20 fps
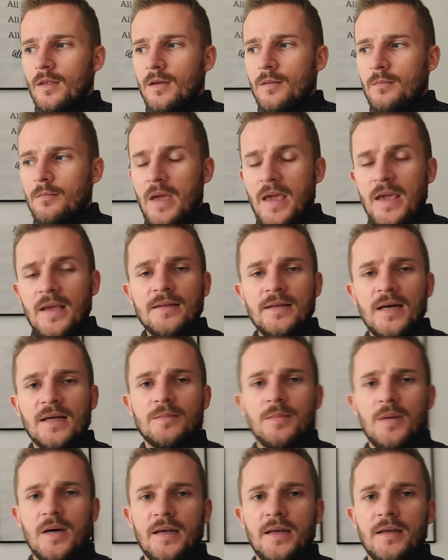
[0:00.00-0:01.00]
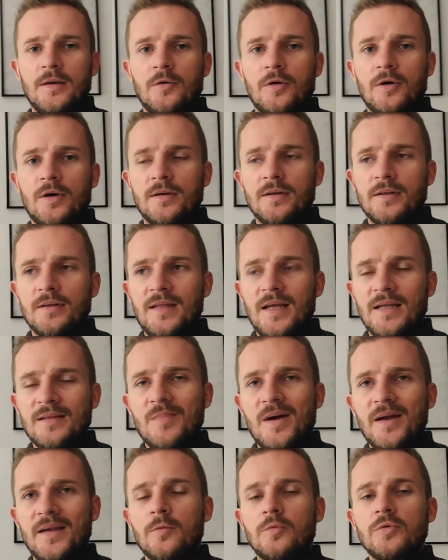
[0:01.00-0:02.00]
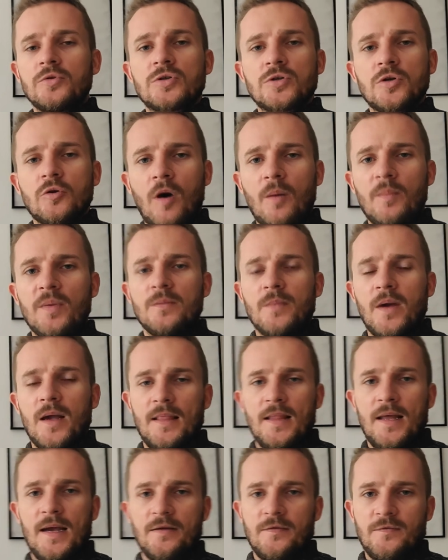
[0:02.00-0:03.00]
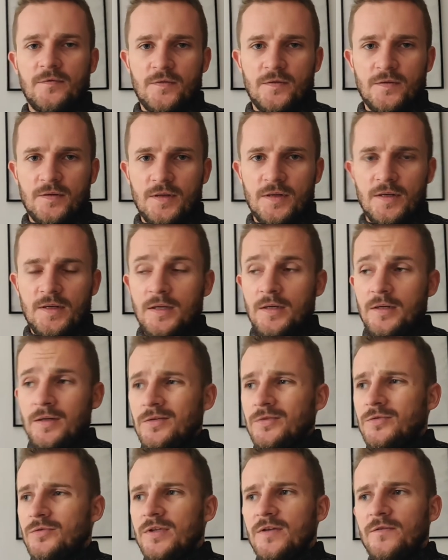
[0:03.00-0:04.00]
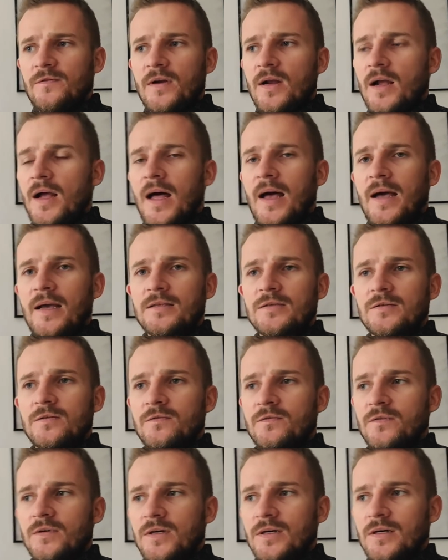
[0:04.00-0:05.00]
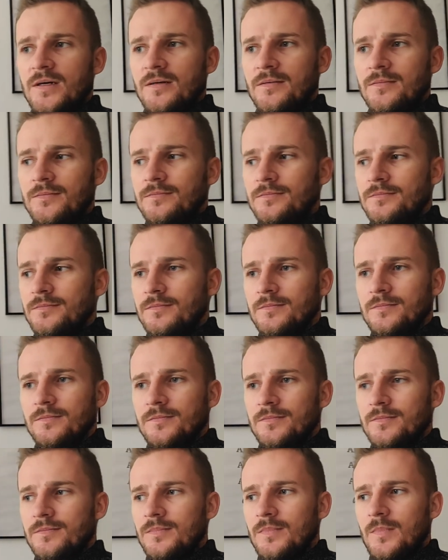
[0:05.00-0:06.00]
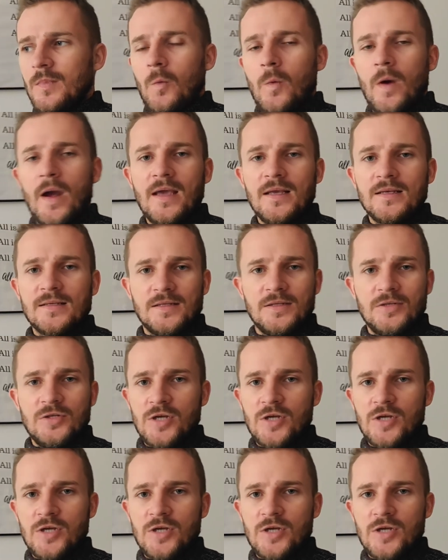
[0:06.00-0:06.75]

make that money, or that money would show up in my life through different kinds of ways and